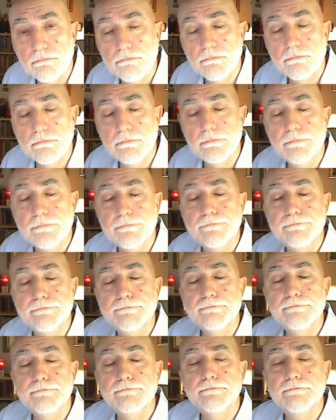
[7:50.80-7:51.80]

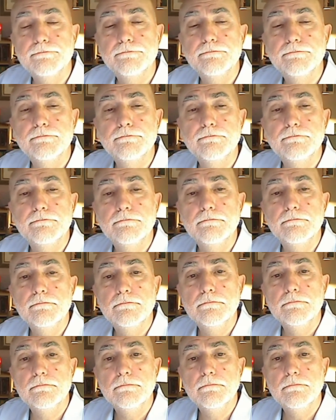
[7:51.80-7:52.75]
Nobody speaks.